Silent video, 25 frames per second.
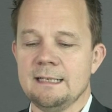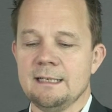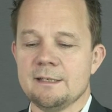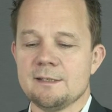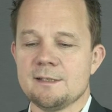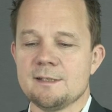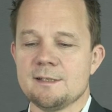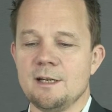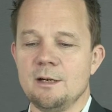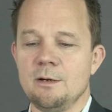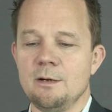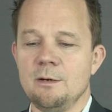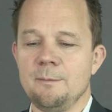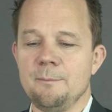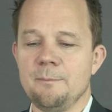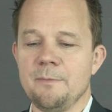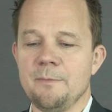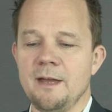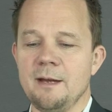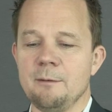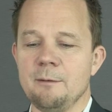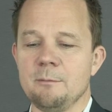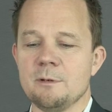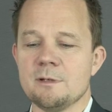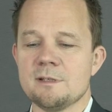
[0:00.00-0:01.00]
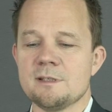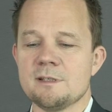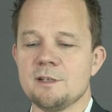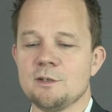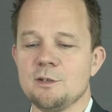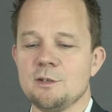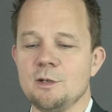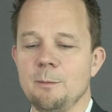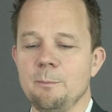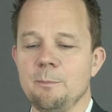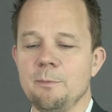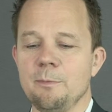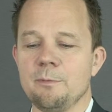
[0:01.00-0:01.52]
So that was the
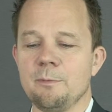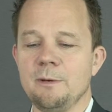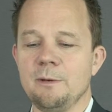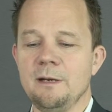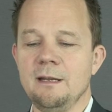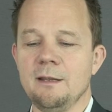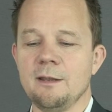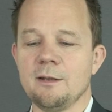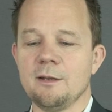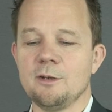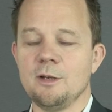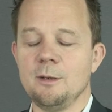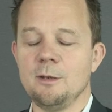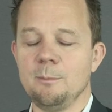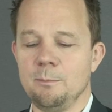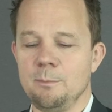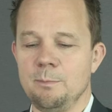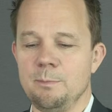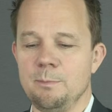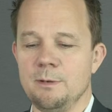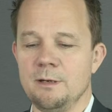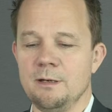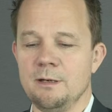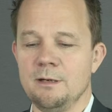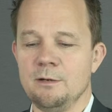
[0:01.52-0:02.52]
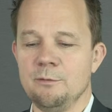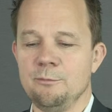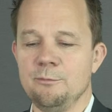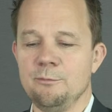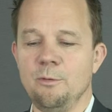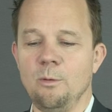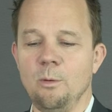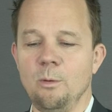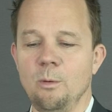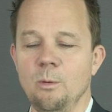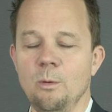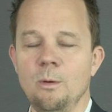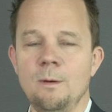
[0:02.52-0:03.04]
top 3, the top
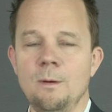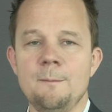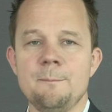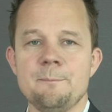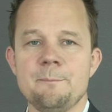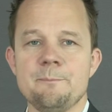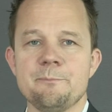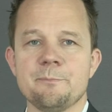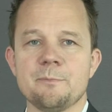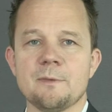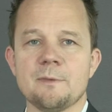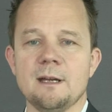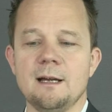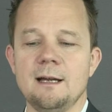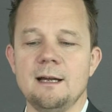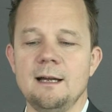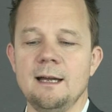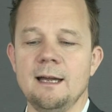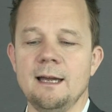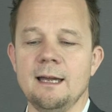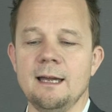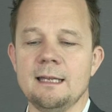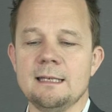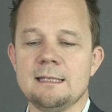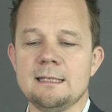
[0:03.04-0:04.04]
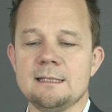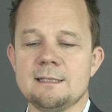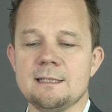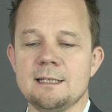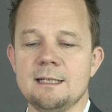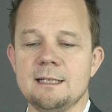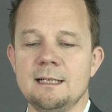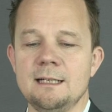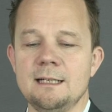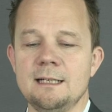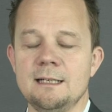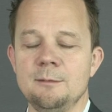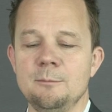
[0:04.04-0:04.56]
4. And
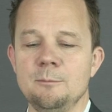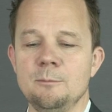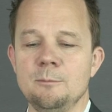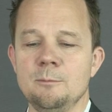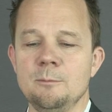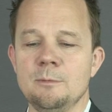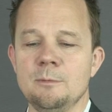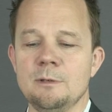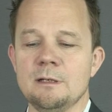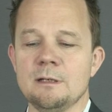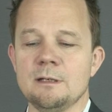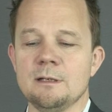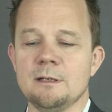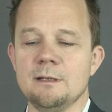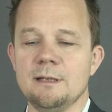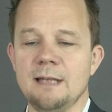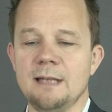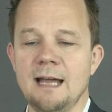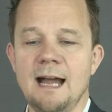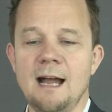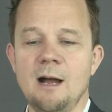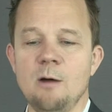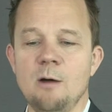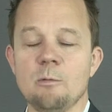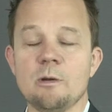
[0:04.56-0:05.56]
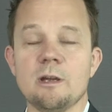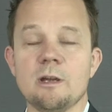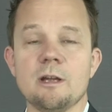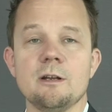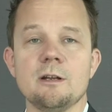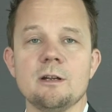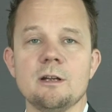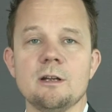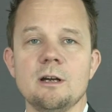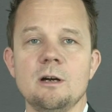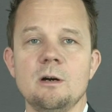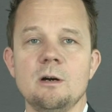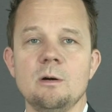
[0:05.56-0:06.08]
now we're going
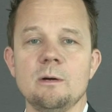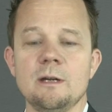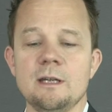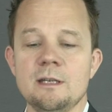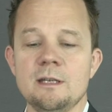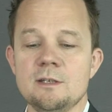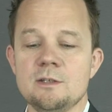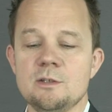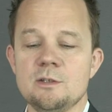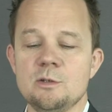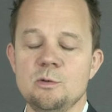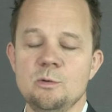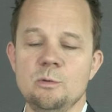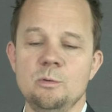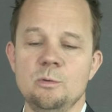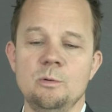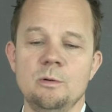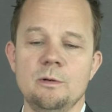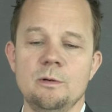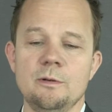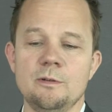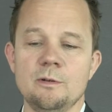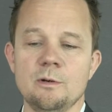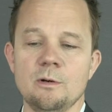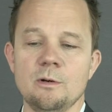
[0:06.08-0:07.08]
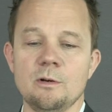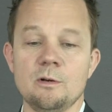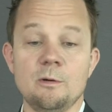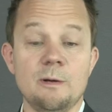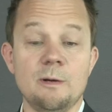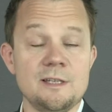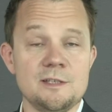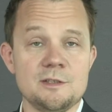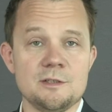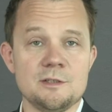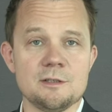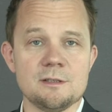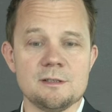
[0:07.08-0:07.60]
to go into your
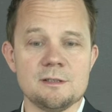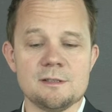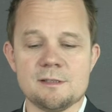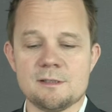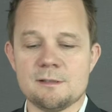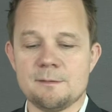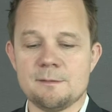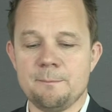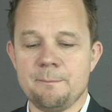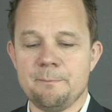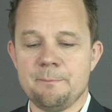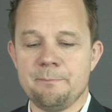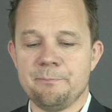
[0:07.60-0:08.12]
questions.